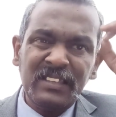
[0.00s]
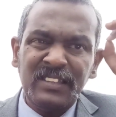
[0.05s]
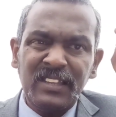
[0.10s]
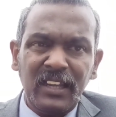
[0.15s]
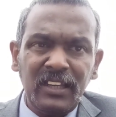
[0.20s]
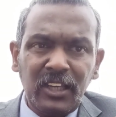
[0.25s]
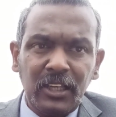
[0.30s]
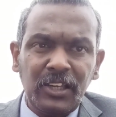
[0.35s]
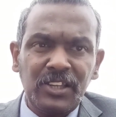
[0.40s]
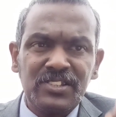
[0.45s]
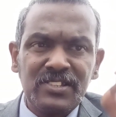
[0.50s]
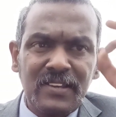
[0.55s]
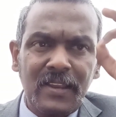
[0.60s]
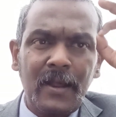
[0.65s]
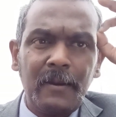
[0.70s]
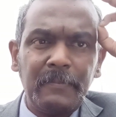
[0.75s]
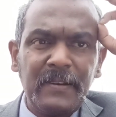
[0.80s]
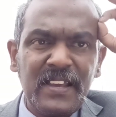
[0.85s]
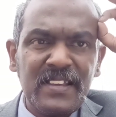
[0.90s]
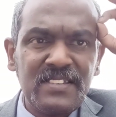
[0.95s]
then it is
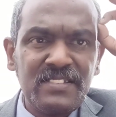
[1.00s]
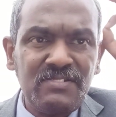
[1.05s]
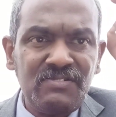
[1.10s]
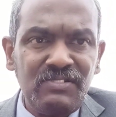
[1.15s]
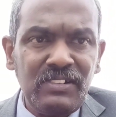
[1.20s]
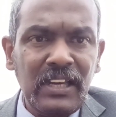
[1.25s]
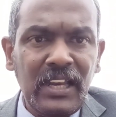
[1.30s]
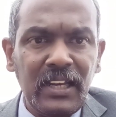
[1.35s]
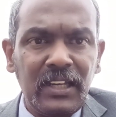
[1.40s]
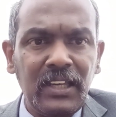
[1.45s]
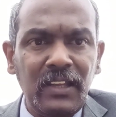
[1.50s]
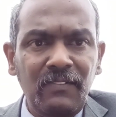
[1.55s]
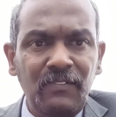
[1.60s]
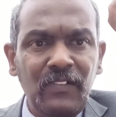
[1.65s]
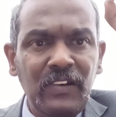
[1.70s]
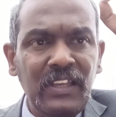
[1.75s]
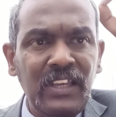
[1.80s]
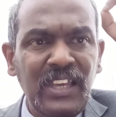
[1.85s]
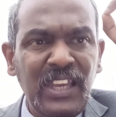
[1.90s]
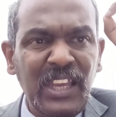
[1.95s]
termed as
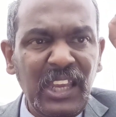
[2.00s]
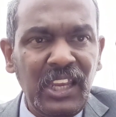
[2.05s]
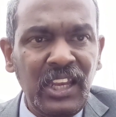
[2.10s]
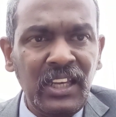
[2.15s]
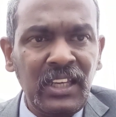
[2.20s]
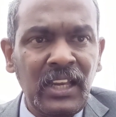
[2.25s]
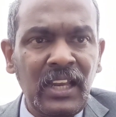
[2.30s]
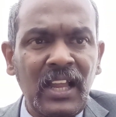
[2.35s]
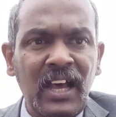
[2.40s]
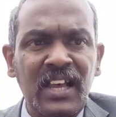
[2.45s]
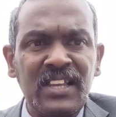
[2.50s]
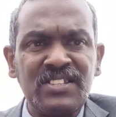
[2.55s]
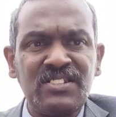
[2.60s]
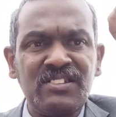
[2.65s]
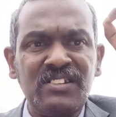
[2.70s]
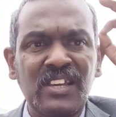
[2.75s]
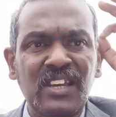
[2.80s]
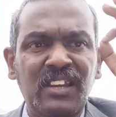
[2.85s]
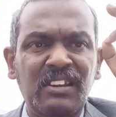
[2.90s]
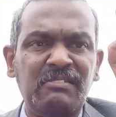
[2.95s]
relatively
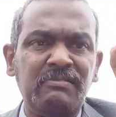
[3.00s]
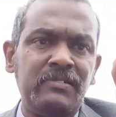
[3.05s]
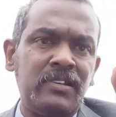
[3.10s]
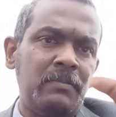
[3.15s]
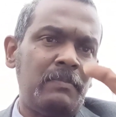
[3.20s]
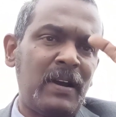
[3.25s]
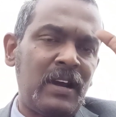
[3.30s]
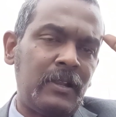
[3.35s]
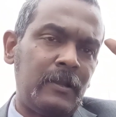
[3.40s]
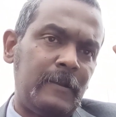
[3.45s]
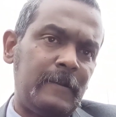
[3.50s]
inelastic demand.